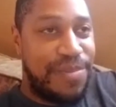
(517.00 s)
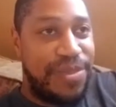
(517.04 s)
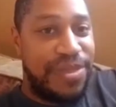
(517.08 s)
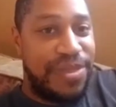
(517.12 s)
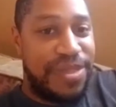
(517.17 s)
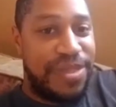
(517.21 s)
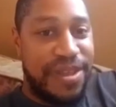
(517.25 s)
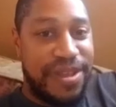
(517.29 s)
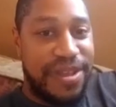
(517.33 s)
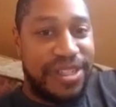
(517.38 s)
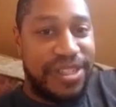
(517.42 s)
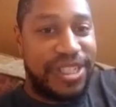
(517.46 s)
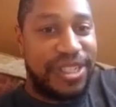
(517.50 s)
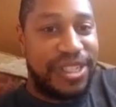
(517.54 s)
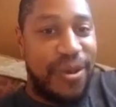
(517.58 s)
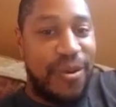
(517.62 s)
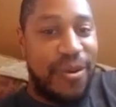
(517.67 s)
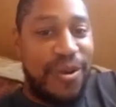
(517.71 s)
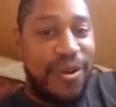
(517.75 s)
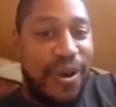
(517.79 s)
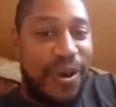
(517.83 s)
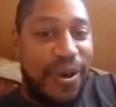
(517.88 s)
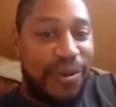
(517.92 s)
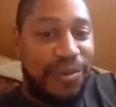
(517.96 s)

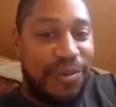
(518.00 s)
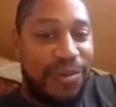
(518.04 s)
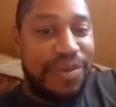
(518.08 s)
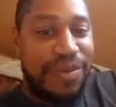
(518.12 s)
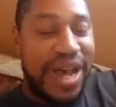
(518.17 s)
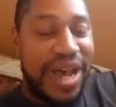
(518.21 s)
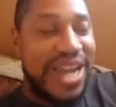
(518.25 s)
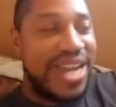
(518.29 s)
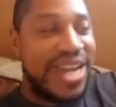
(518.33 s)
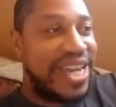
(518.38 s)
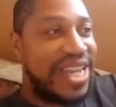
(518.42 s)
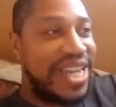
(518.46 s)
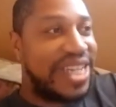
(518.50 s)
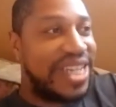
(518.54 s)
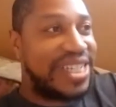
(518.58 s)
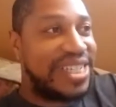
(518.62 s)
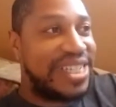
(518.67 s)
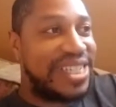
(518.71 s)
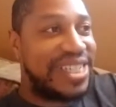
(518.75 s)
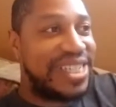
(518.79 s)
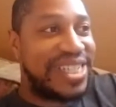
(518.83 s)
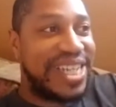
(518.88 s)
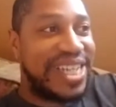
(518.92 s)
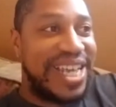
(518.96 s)
so-called
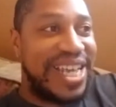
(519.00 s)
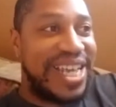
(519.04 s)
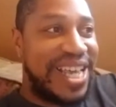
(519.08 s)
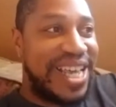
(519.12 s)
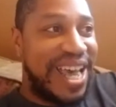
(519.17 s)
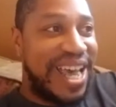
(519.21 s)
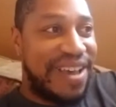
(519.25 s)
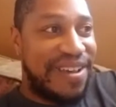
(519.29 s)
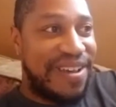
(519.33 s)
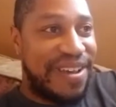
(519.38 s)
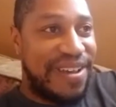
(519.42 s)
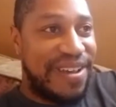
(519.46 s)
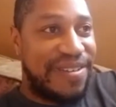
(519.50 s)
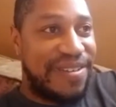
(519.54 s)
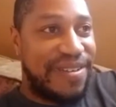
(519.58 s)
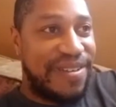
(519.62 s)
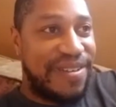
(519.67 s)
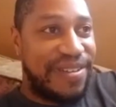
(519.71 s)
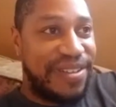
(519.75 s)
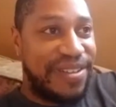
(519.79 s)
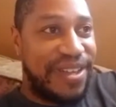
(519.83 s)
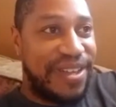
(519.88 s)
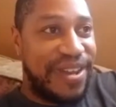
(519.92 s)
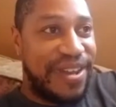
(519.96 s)
pundits,
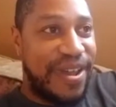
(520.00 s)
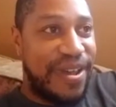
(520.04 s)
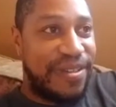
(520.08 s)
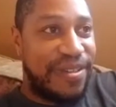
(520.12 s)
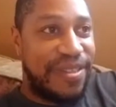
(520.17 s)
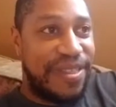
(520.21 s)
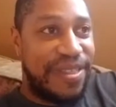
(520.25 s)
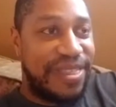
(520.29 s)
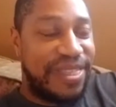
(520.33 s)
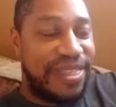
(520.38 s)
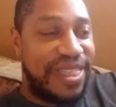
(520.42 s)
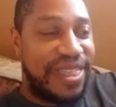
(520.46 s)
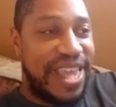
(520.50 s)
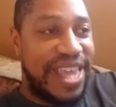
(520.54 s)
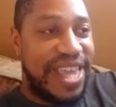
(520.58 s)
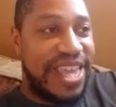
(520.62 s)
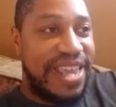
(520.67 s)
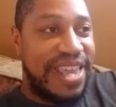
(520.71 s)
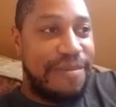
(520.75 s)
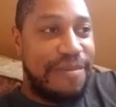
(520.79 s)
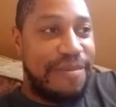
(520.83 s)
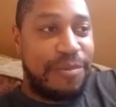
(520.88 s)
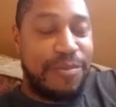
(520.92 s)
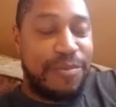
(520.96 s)
he
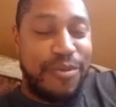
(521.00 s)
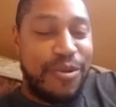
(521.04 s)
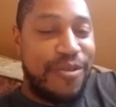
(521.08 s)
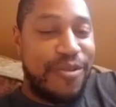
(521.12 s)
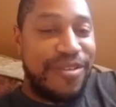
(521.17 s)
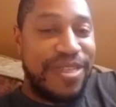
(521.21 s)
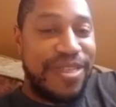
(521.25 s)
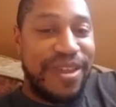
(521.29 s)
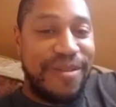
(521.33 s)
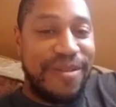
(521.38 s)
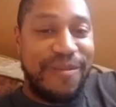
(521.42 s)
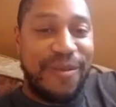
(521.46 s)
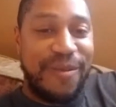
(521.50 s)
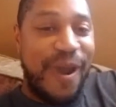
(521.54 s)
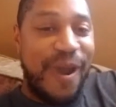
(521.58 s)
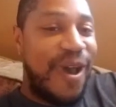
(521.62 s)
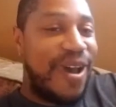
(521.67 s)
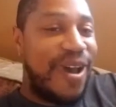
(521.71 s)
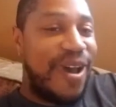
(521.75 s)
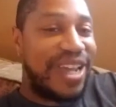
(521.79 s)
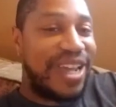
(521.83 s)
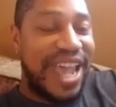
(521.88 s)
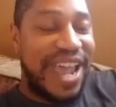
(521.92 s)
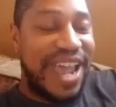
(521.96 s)
keeps proving them
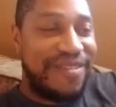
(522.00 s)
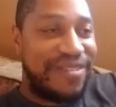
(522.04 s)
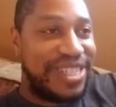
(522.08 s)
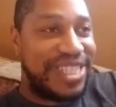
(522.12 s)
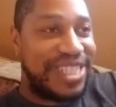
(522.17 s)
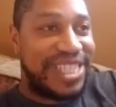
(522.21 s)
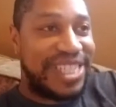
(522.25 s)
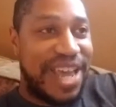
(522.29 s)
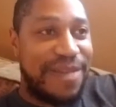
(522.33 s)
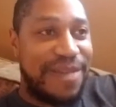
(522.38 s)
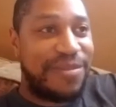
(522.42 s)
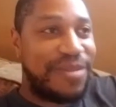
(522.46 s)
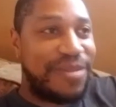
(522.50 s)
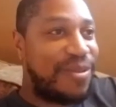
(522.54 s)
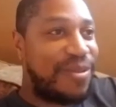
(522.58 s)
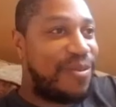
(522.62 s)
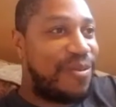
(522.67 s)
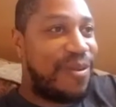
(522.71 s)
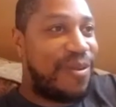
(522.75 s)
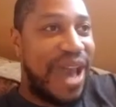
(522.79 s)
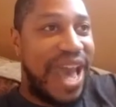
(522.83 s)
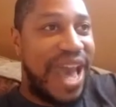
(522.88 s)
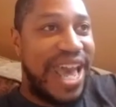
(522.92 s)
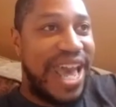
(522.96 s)
wrong every step of the
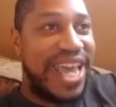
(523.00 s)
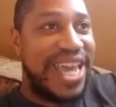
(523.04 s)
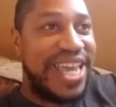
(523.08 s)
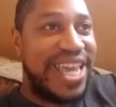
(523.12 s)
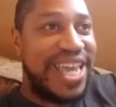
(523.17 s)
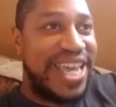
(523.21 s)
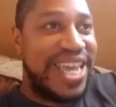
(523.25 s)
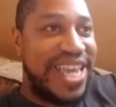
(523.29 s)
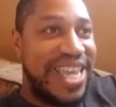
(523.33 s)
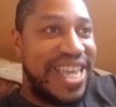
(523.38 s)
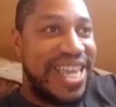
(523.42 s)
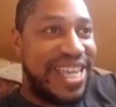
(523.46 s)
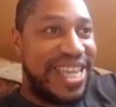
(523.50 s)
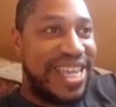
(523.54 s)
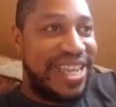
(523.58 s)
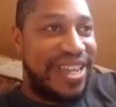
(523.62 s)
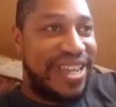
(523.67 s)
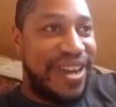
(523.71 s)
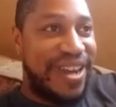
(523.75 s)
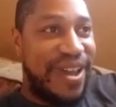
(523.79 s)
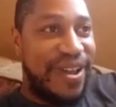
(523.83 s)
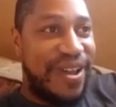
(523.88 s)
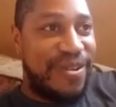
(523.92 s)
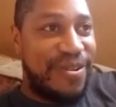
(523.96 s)
way,
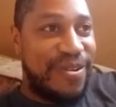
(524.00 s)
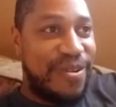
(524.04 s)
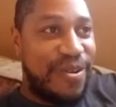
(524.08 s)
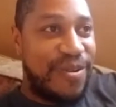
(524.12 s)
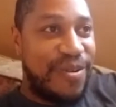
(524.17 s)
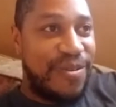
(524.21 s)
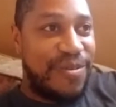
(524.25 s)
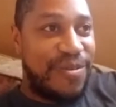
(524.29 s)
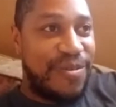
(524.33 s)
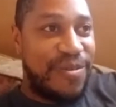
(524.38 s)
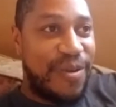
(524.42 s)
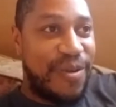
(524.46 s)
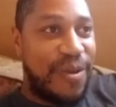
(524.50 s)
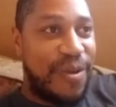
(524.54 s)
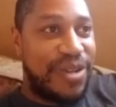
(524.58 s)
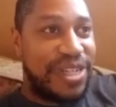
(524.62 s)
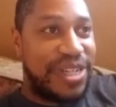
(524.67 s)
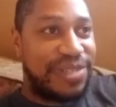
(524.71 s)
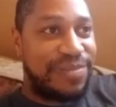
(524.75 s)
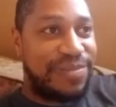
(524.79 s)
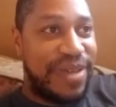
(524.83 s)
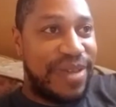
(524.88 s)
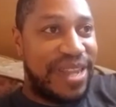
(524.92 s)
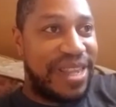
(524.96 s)
who've always
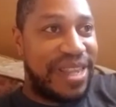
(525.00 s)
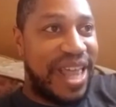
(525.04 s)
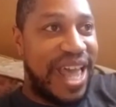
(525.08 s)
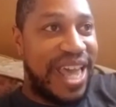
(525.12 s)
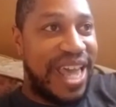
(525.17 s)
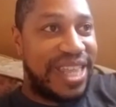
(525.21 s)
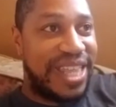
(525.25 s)
been like